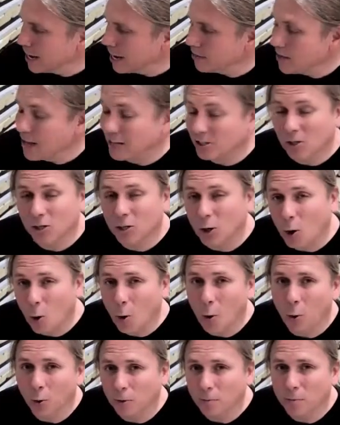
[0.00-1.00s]
And that's gonna
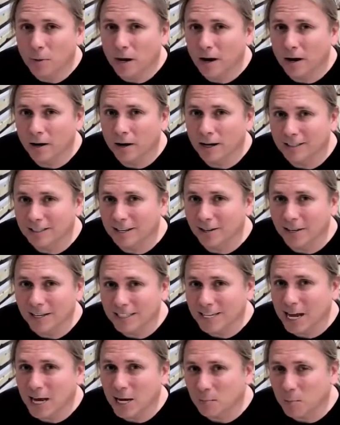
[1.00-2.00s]
hold them there until I
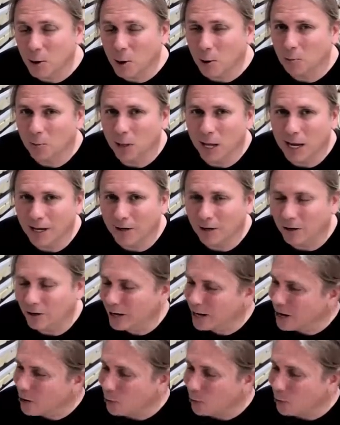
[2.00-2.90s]
take them home later.